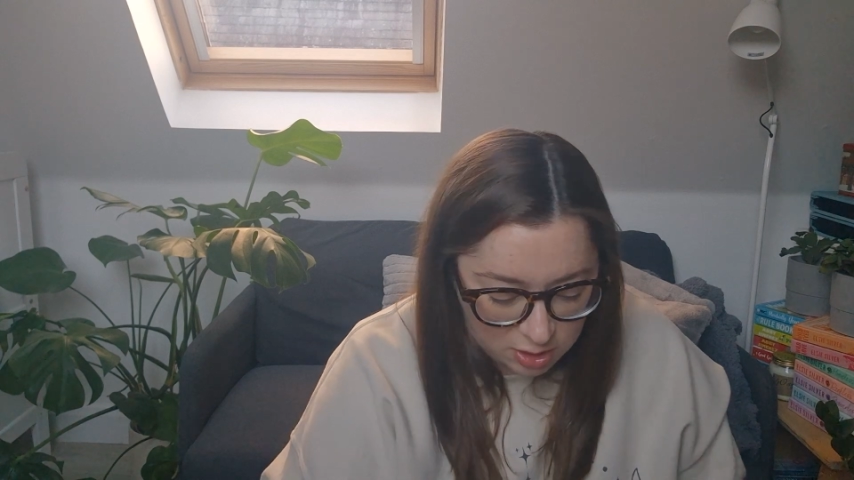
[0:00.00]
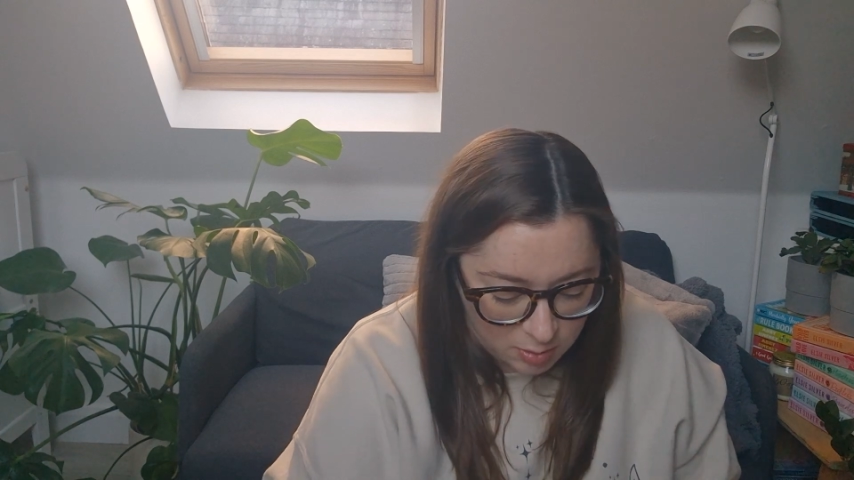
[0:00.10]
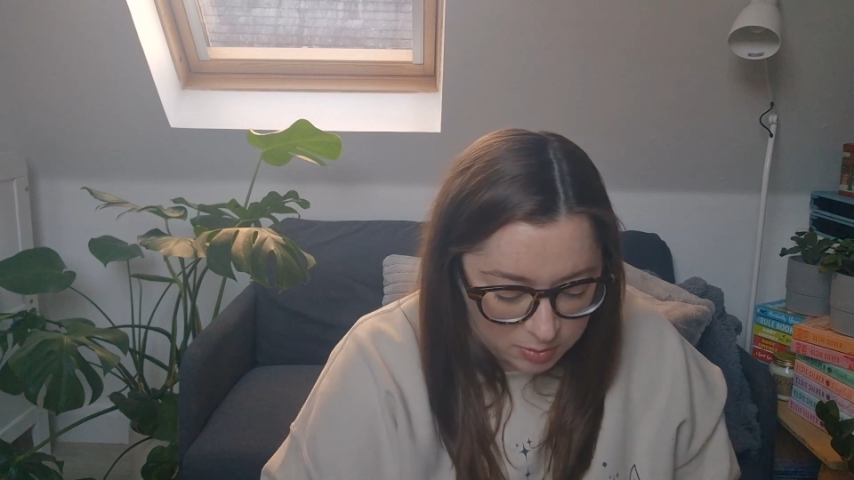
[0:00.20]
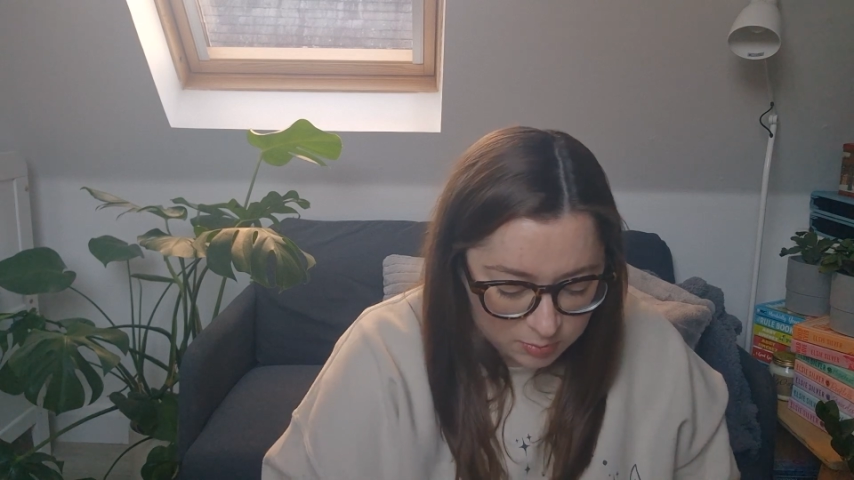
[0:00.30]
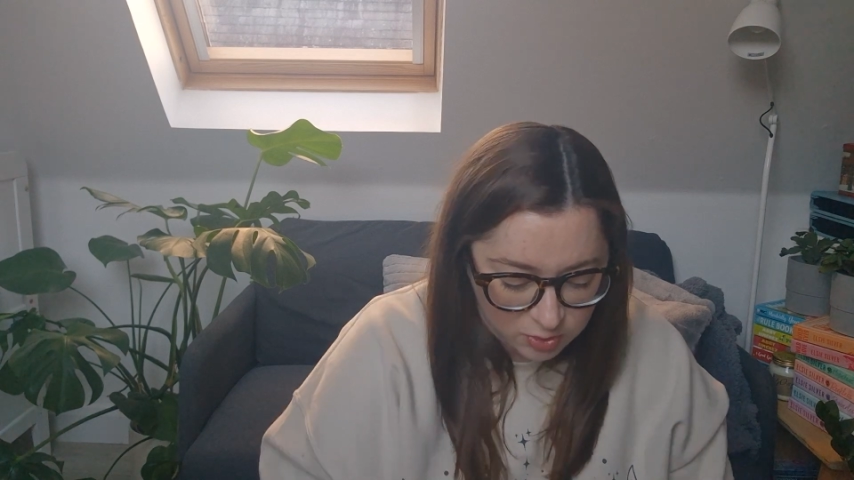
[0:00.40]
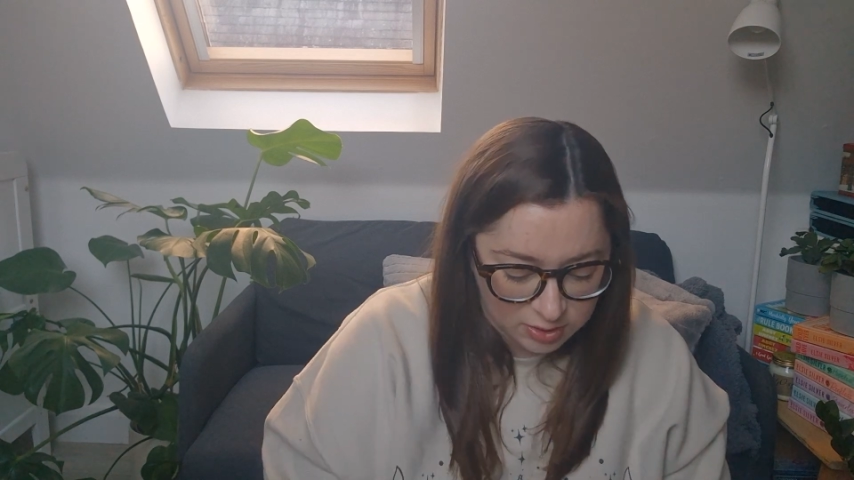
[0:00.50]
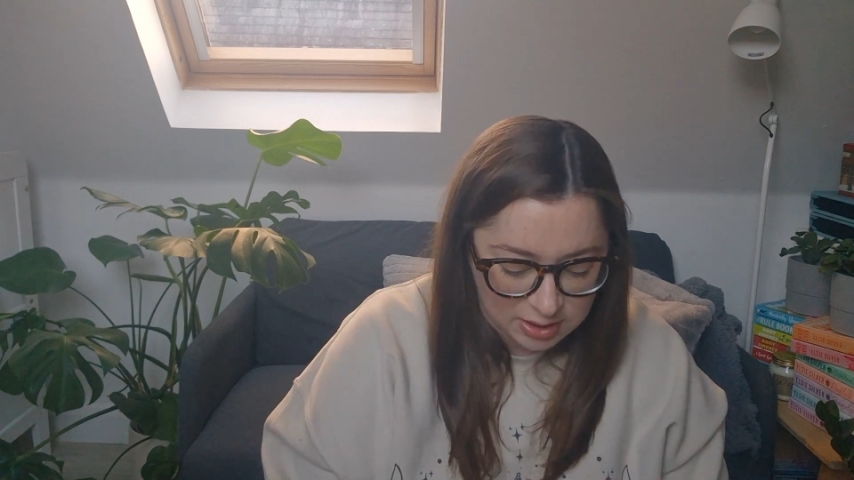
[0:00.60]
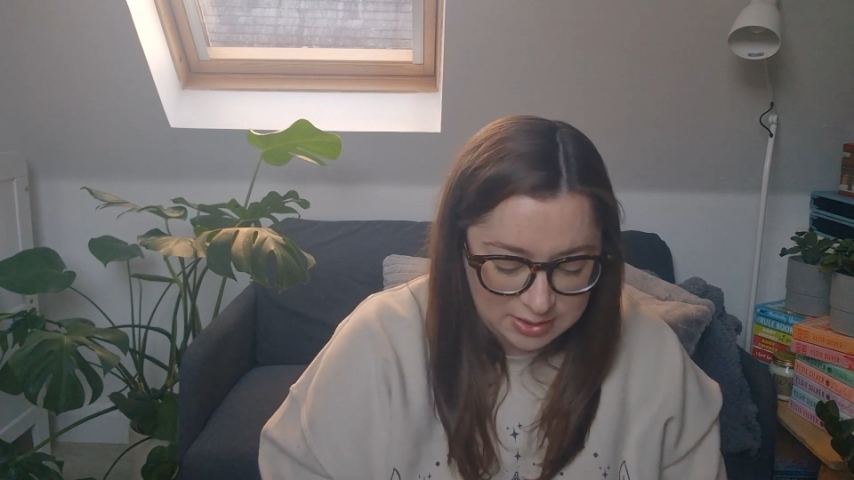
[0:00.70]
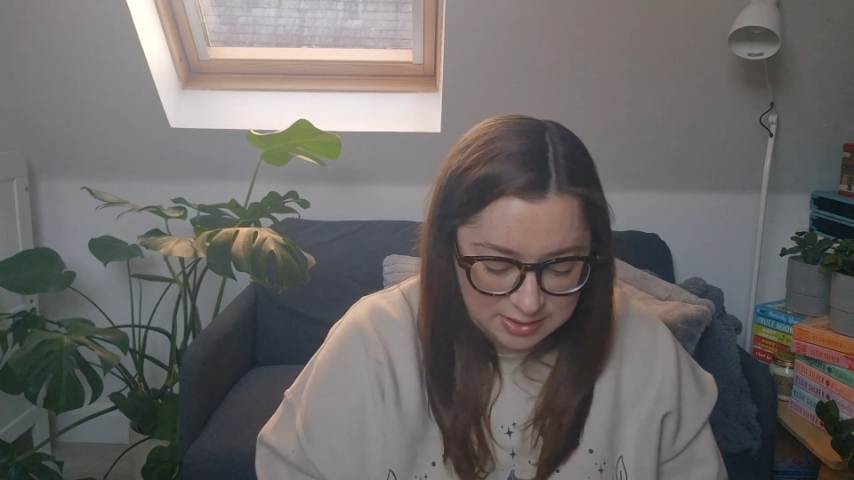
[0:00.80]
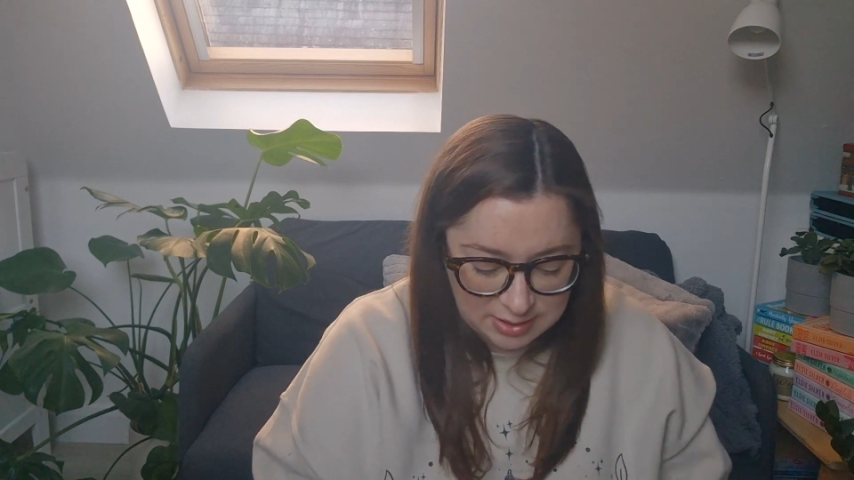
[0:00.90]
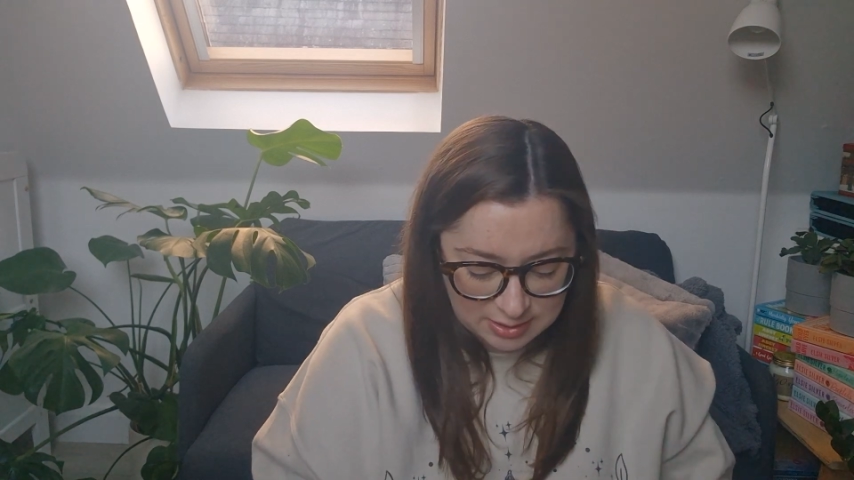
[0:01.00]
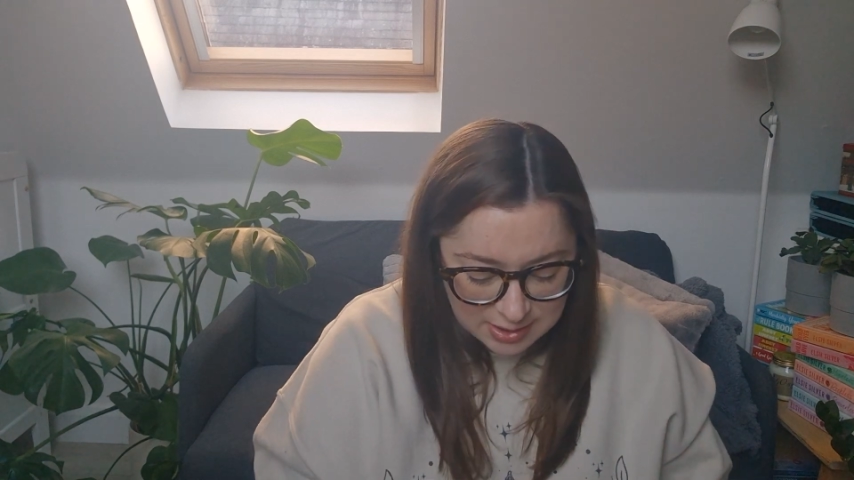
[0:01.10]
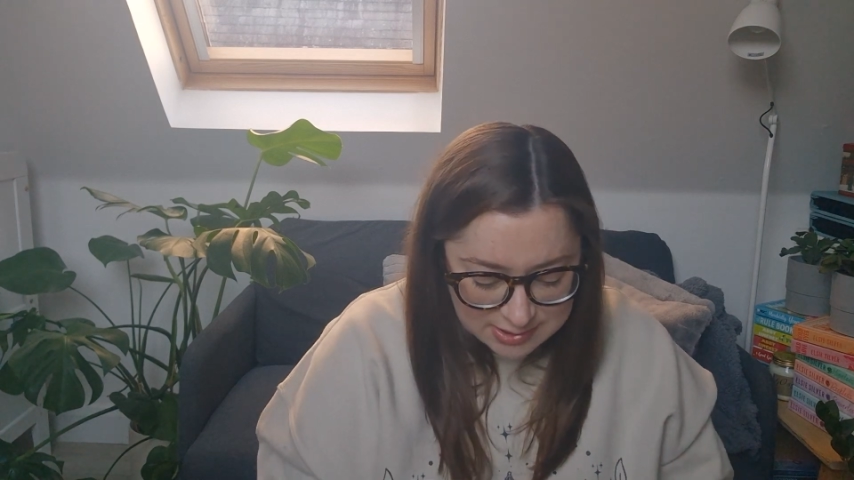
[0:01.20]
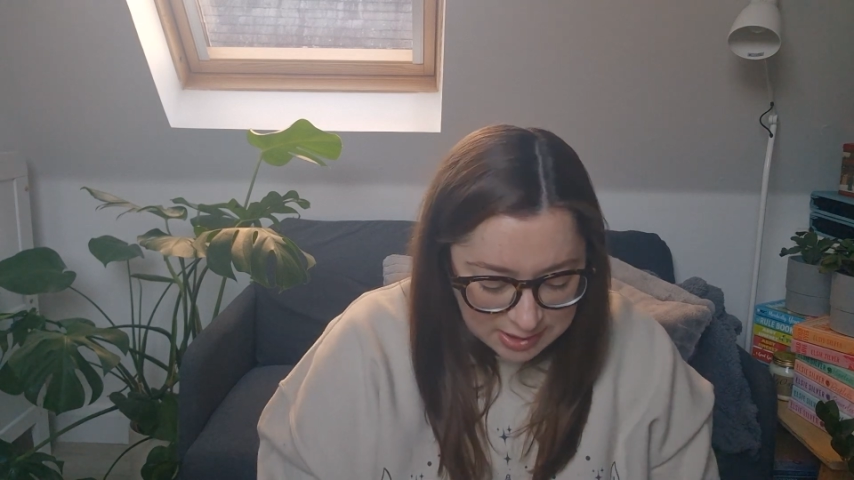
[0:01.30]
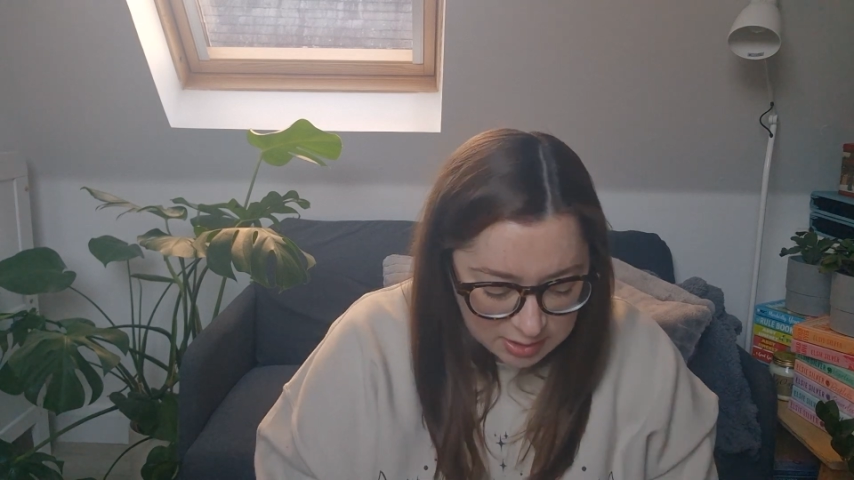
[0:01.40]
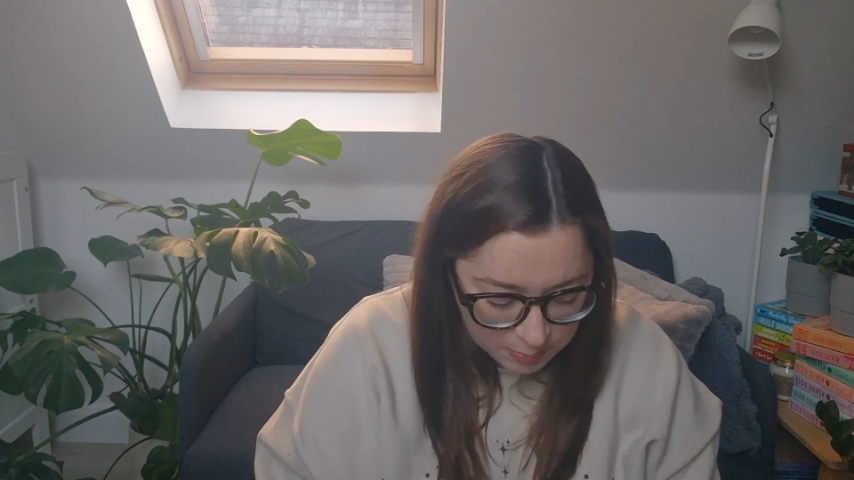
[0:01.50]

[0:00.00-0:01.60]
a couple more things and then that's it.